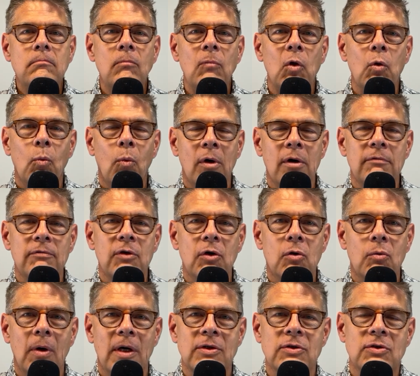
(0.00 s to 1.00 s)
One of the
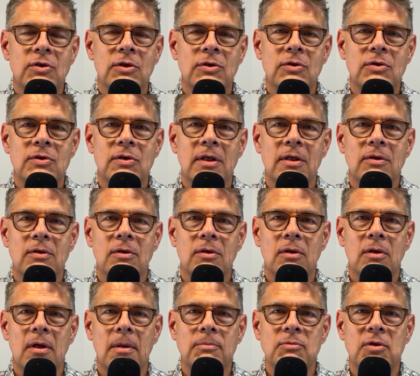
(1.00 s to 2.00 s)
questions that
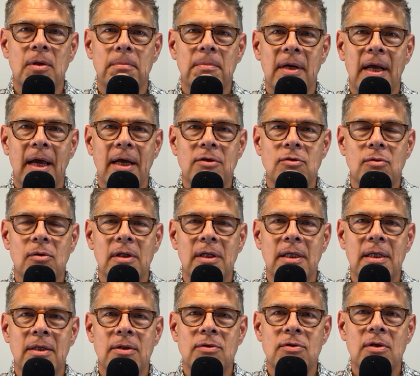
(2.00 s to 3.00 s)
comes up naturally
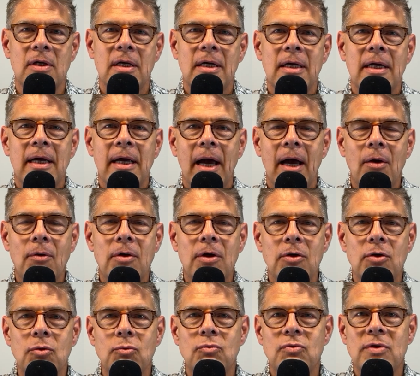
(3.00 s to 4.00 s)
is, how can
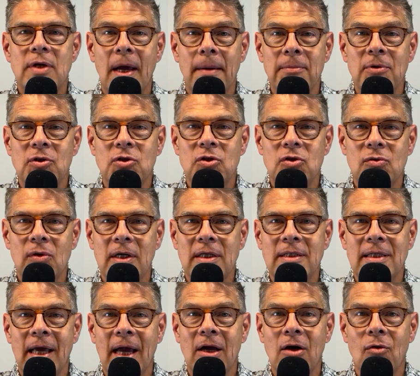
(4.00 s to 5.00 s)
you demonstrate
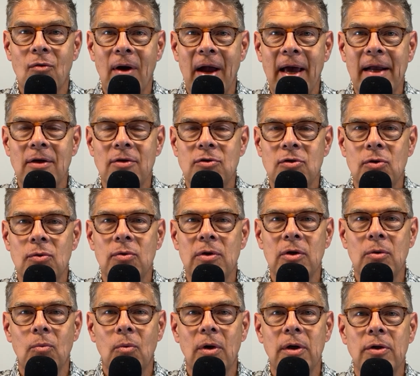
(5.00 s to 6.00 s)
that gratitude
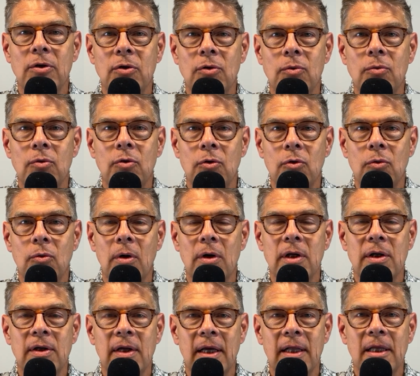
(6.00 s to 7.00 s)
in what you do on a
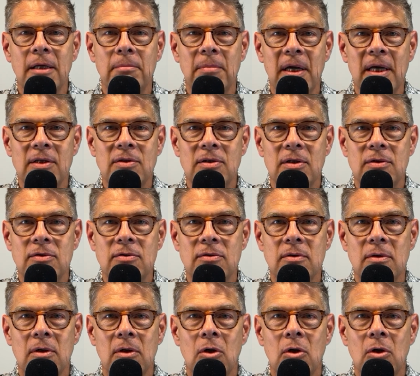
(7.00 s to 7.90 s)
daily basis?